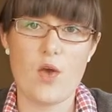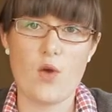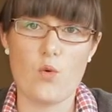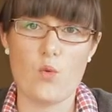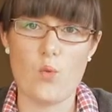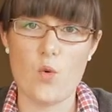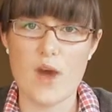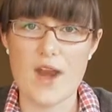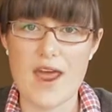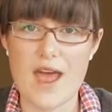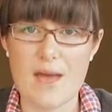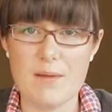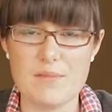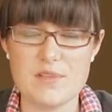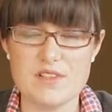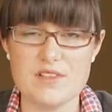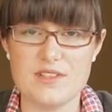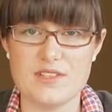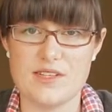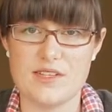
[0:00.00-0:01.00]
What
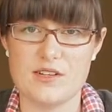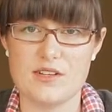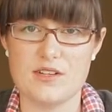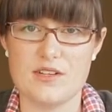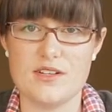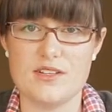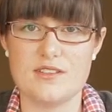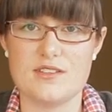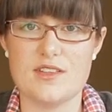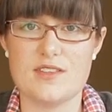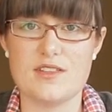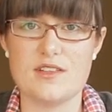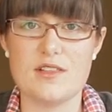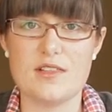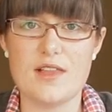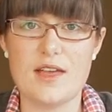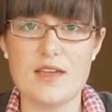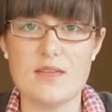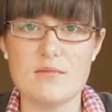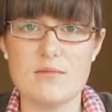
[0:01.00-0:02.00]
happens here is that the
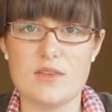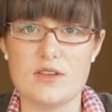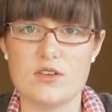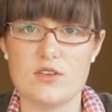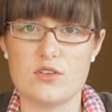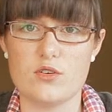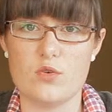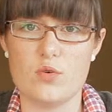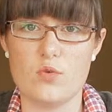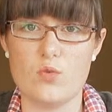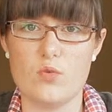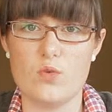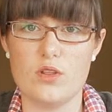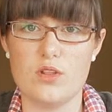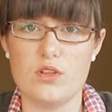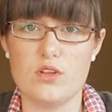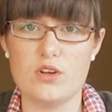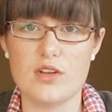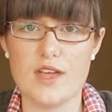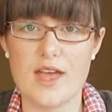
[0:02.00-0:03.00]
light meter
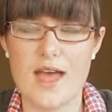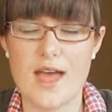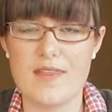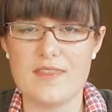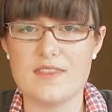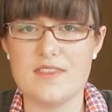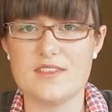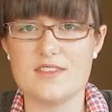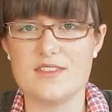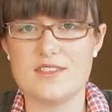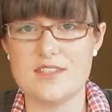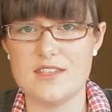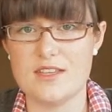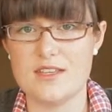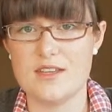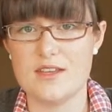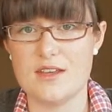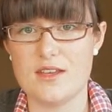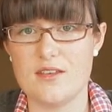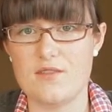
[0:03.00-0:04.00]
will look at the
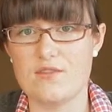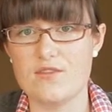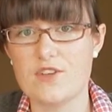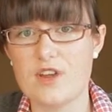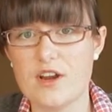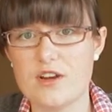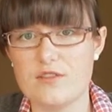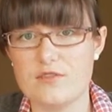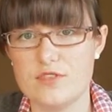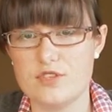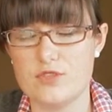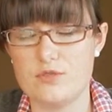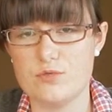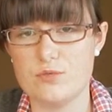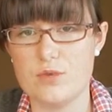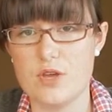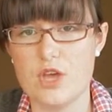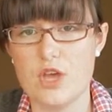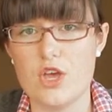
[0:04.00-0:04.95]
scene in front of you.